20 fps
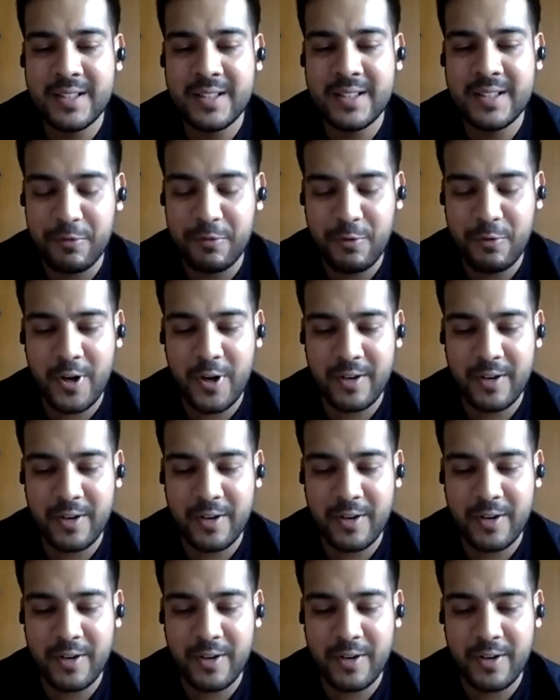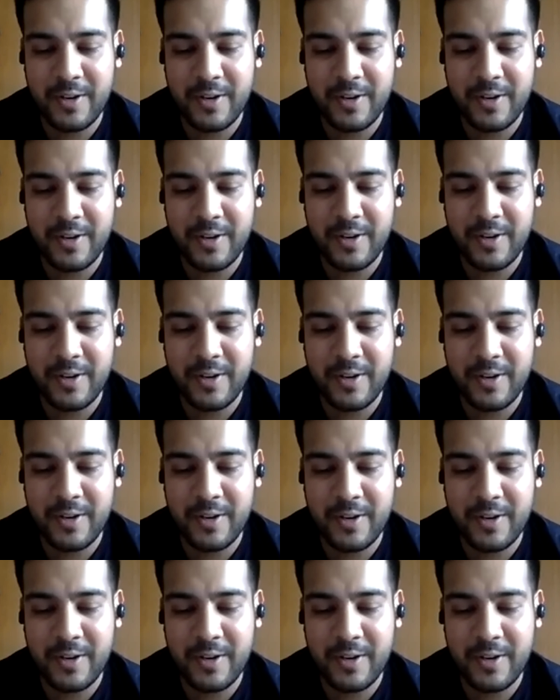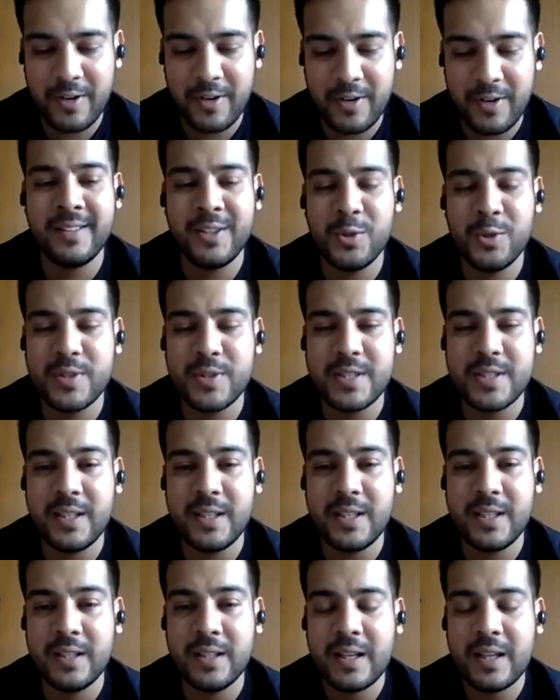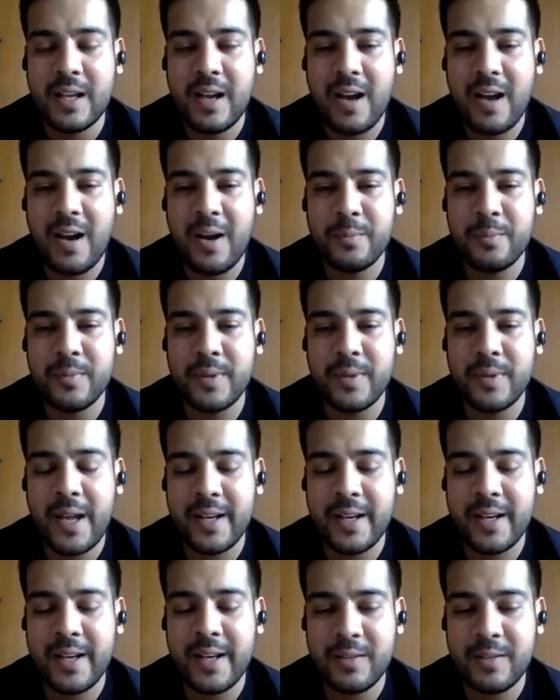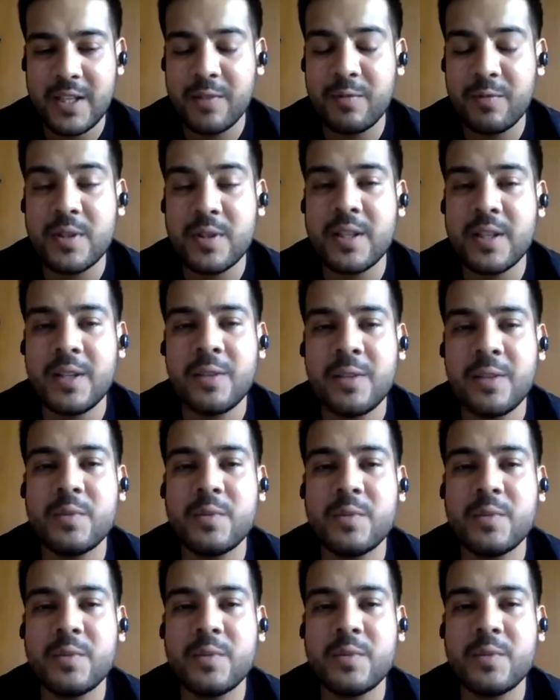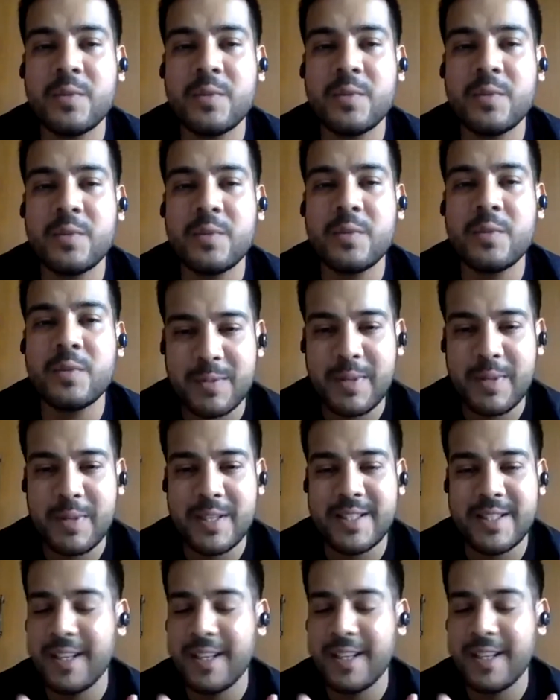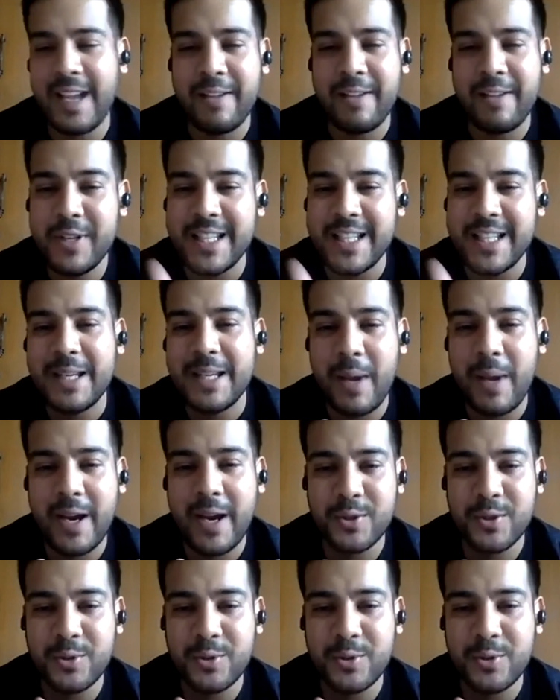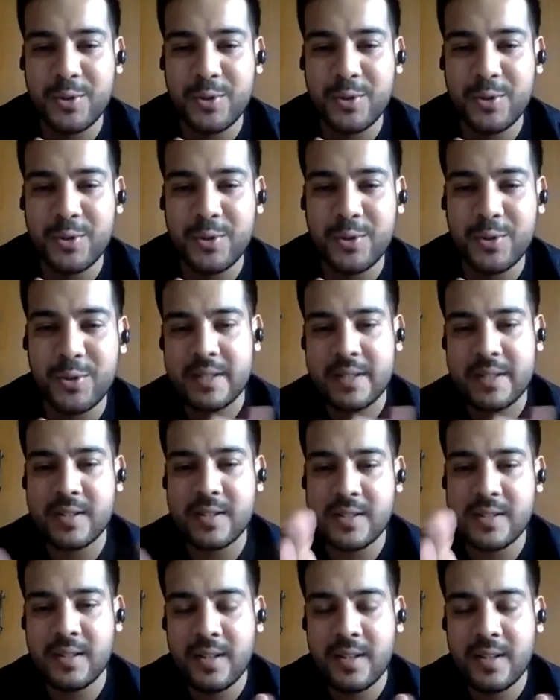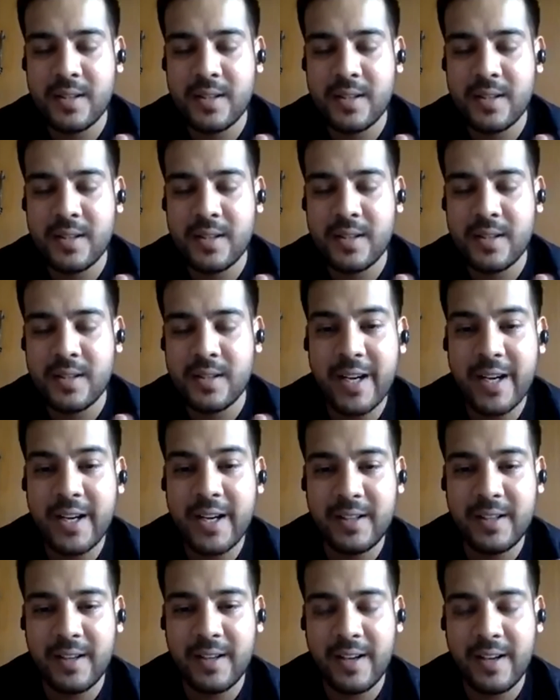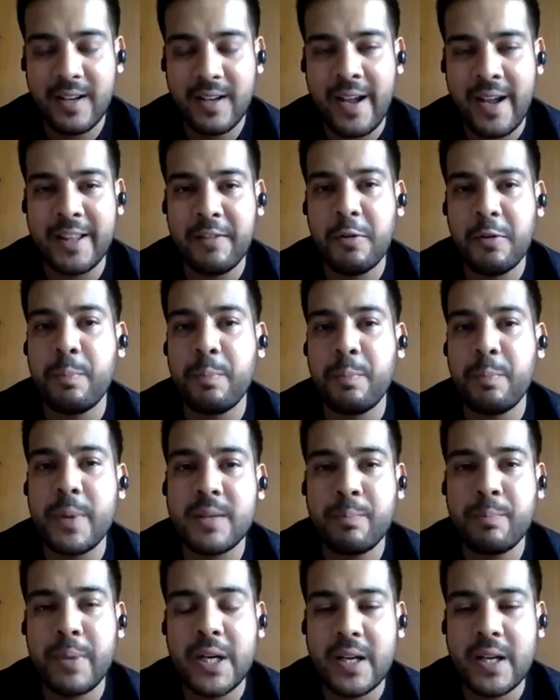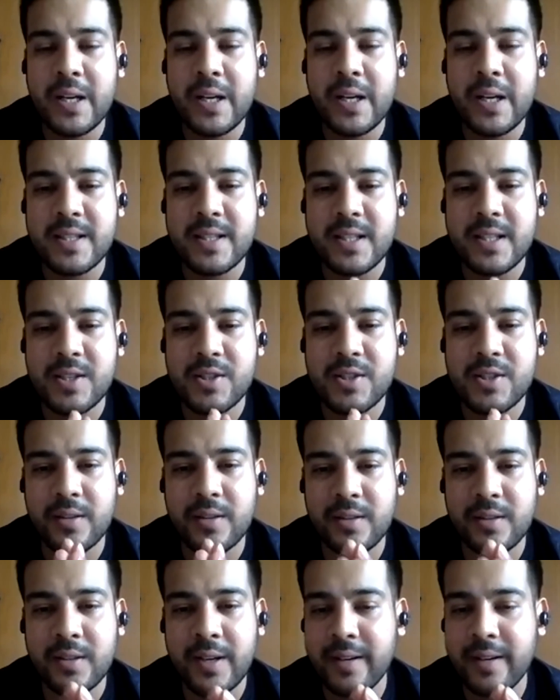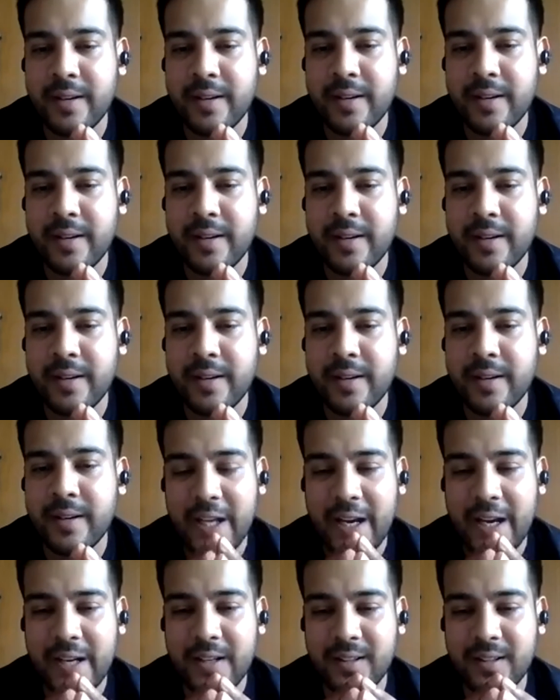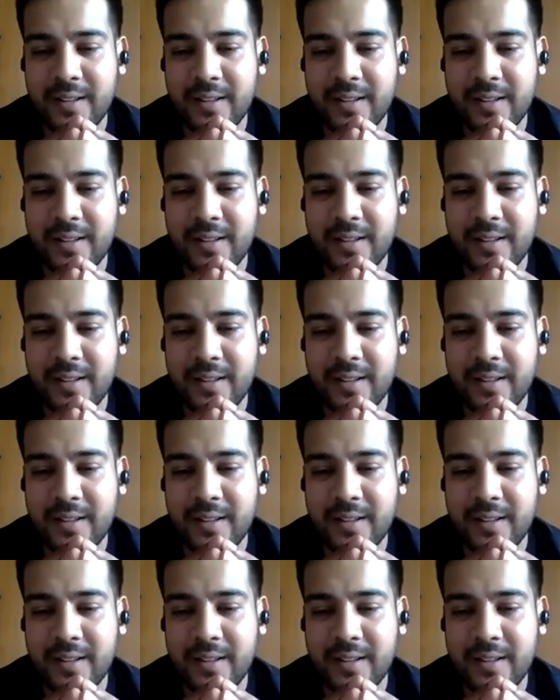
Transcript: game for all the teams in UC, and it was a war of memes. Basically, every team was divided, and they were pitted against each other, and we had